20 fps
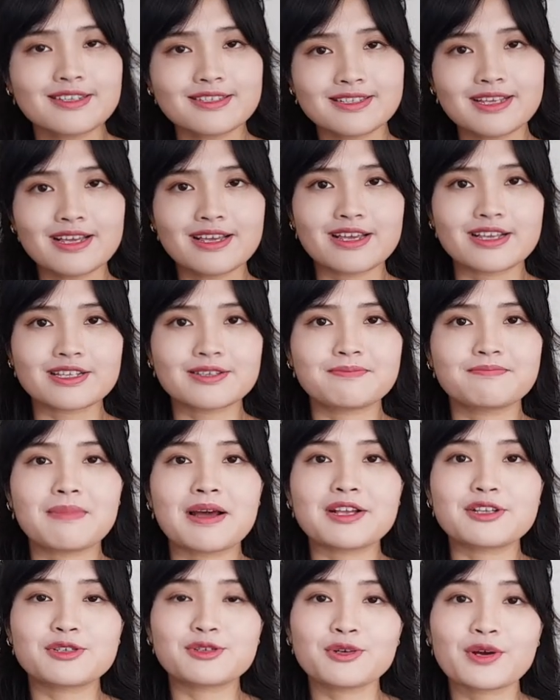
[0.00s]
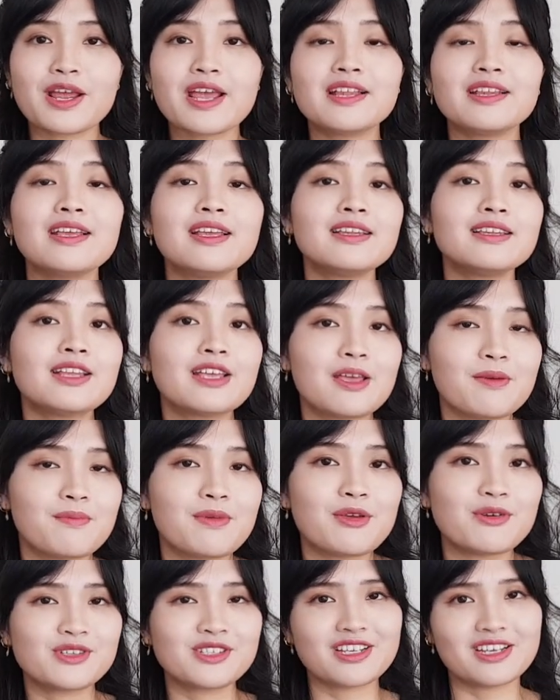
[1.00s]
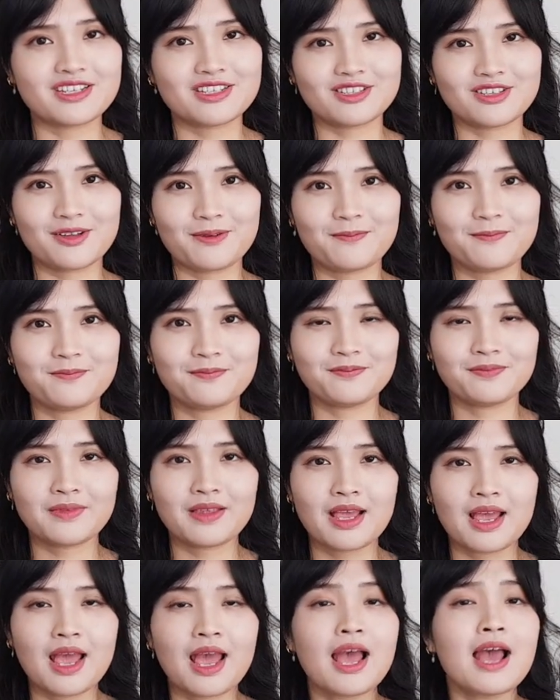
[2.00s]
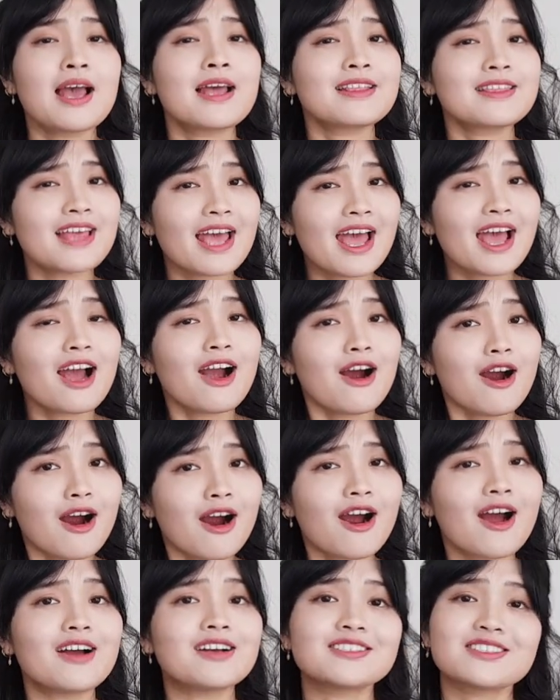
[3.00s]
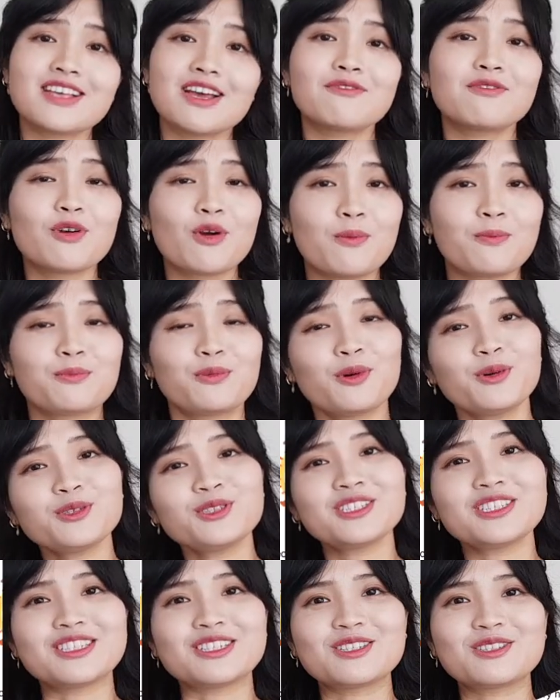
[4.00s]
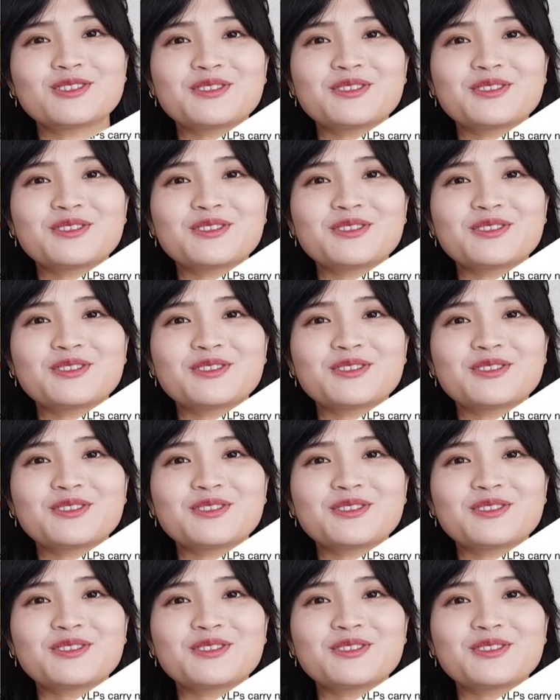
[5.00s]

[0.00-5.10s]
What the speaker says: disease by training the immune system. There are several approaches